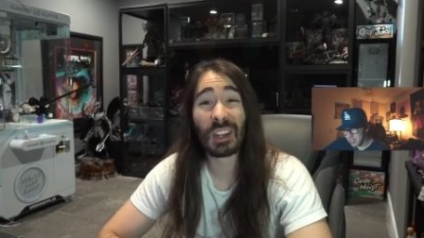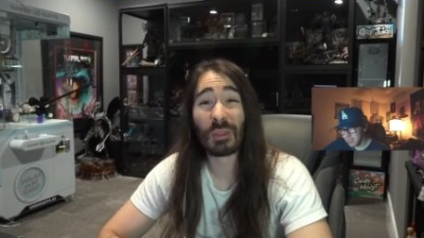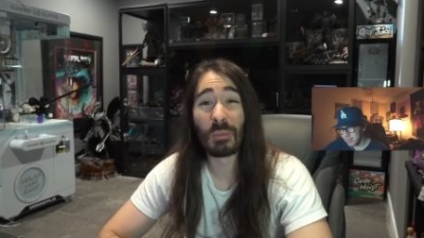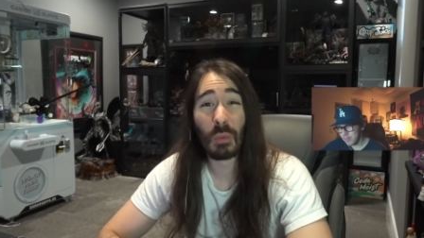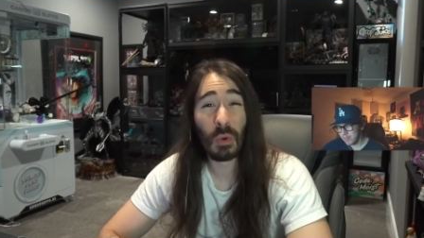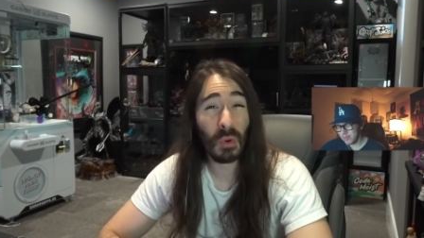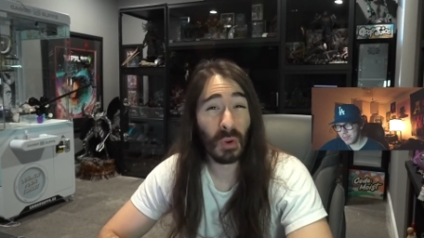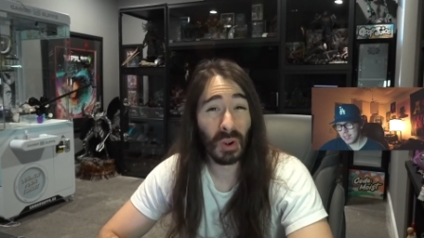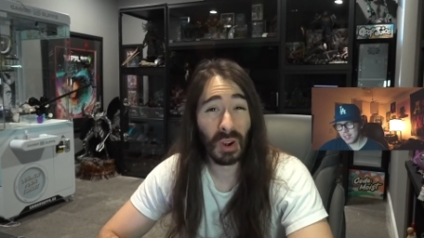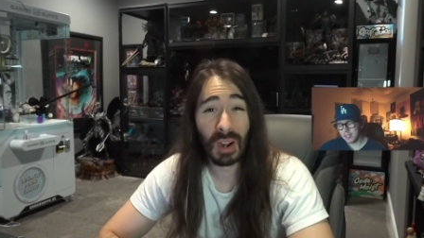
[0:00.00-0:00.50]
and
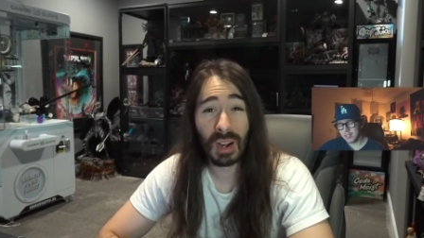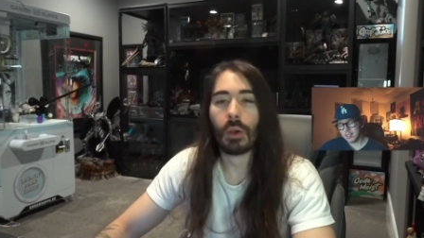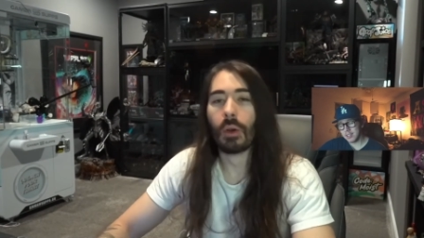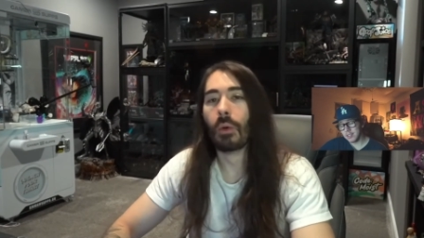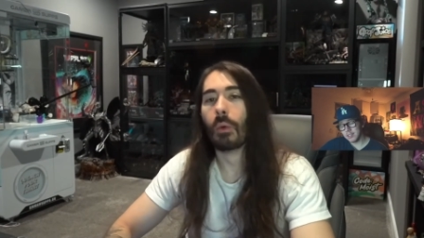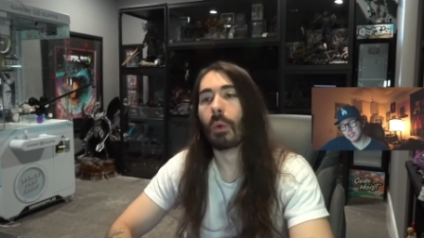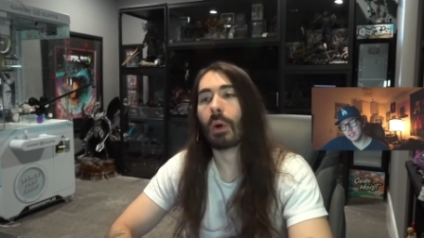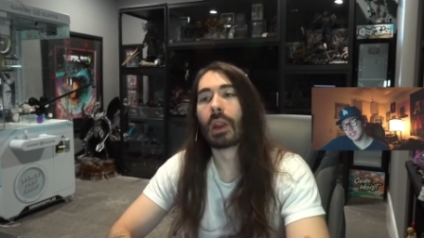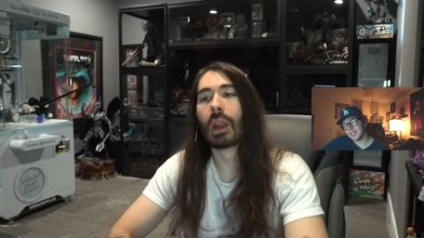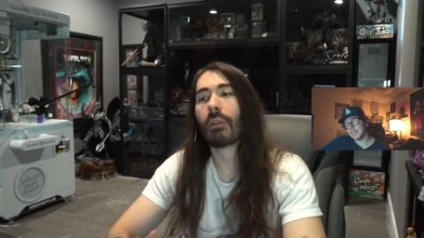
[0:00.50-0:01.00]
more.
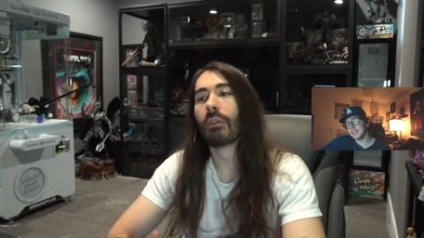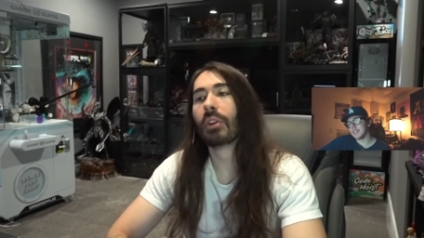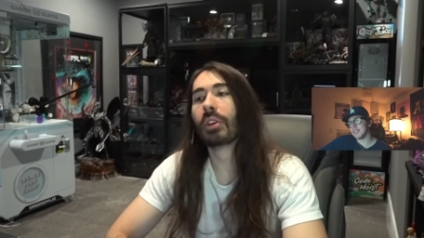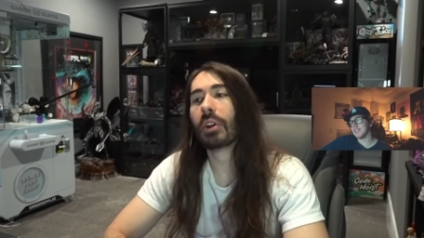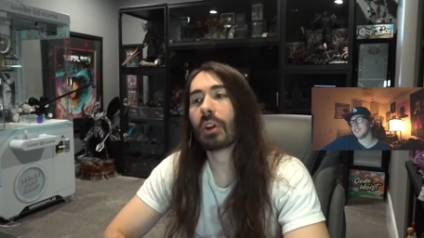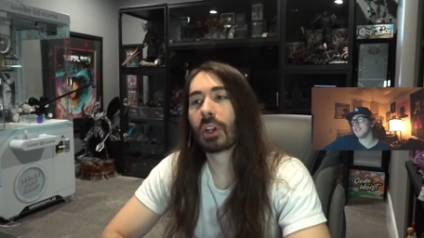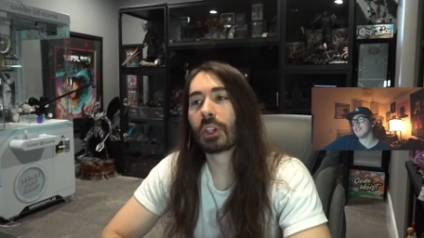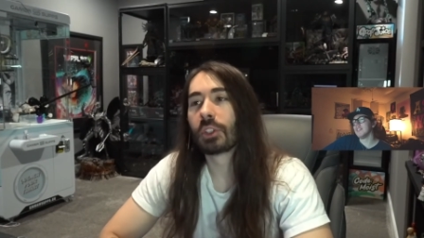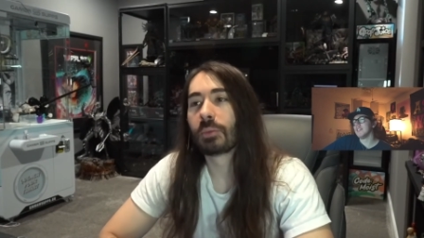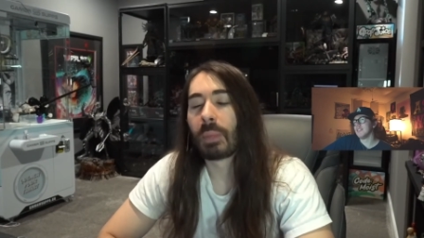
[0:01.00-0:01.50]
Whatever
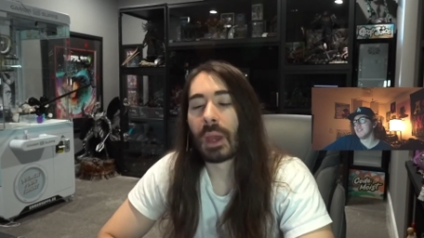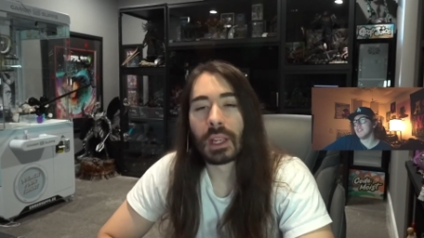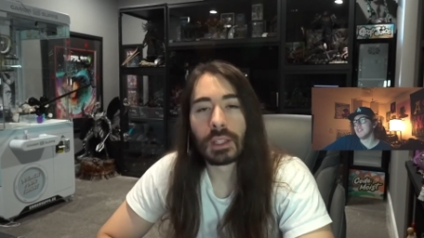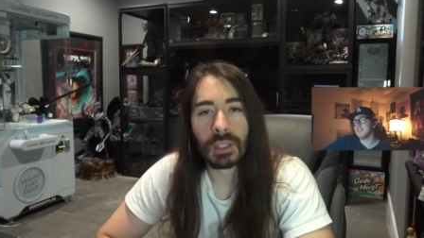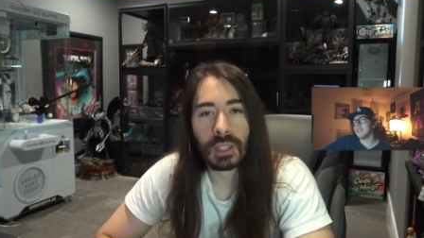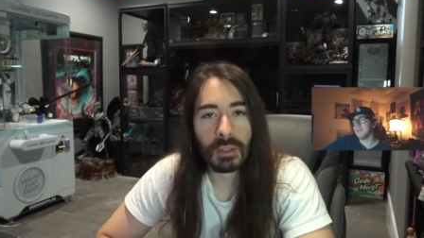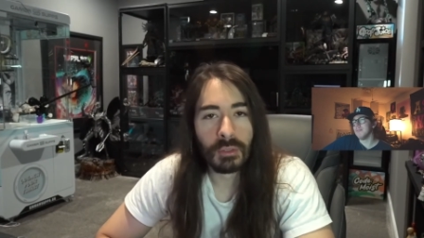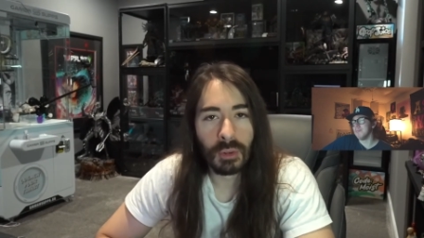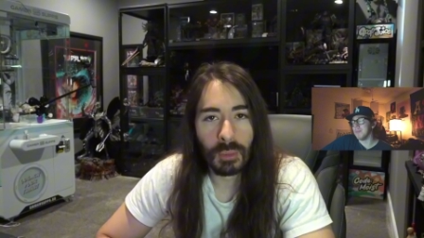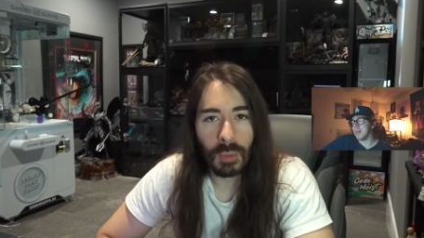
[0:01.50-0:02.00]
you're expecting from all